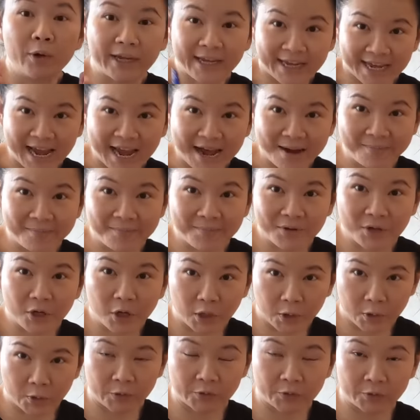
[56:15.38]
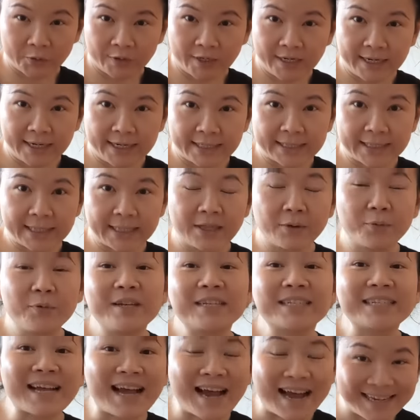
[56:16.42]
recap your grocery list. The
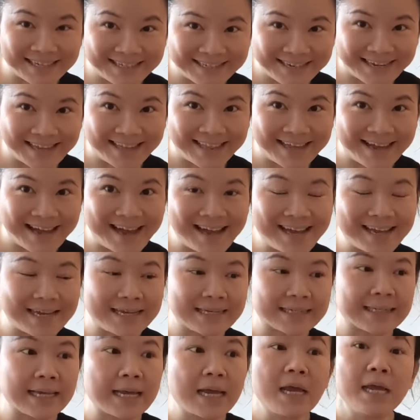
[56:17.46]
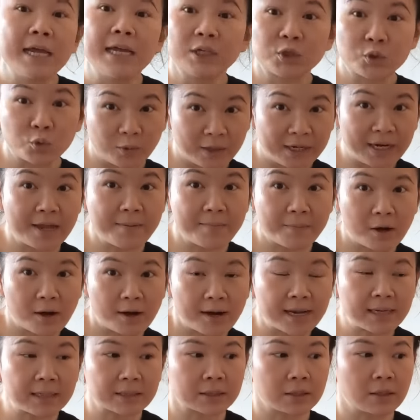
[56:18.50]
reason I said that is it's really
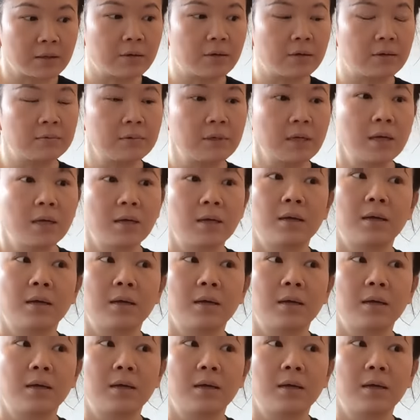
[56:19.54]
important. So